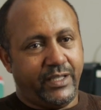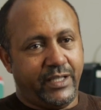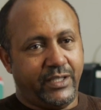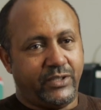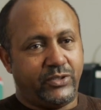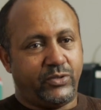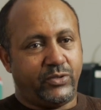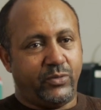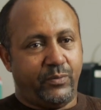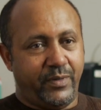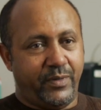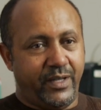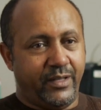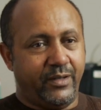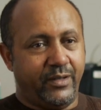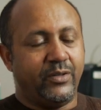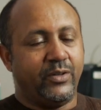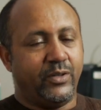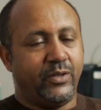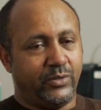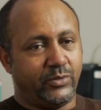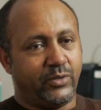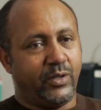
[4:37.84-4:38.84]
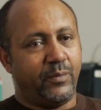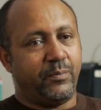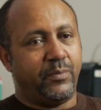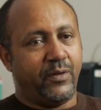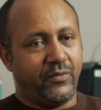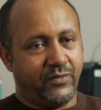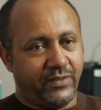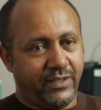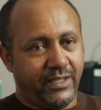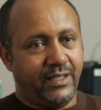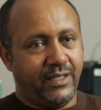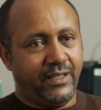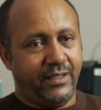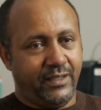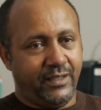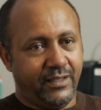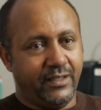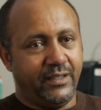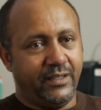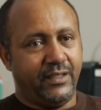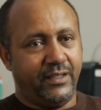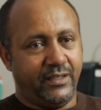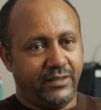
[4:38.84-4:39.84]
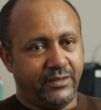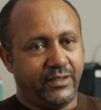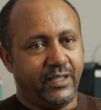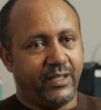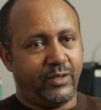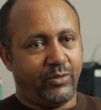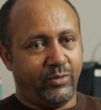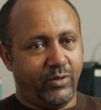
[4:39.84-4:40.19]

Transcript: One needs to be on top of the uh,